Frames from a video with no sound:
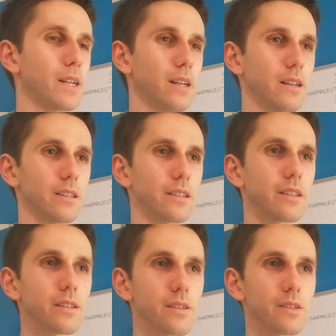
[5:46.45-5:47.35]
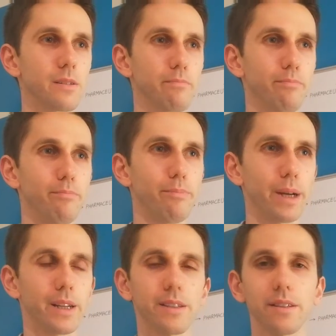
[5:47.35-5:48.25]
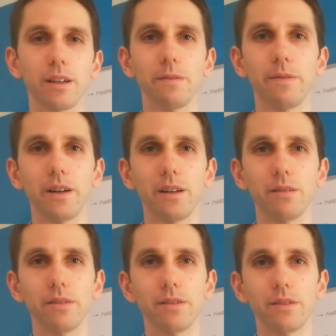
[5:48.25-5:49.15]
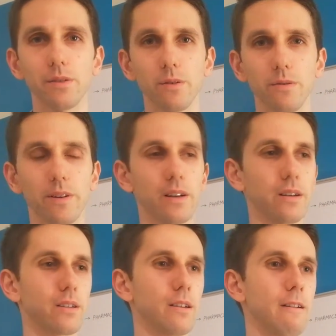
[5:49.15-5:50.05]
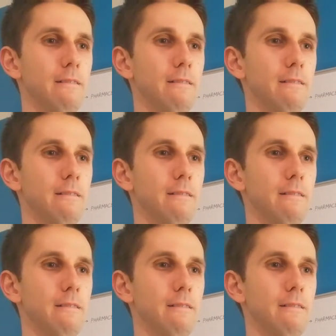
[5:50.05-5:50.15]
Uh, this is the best I found so far,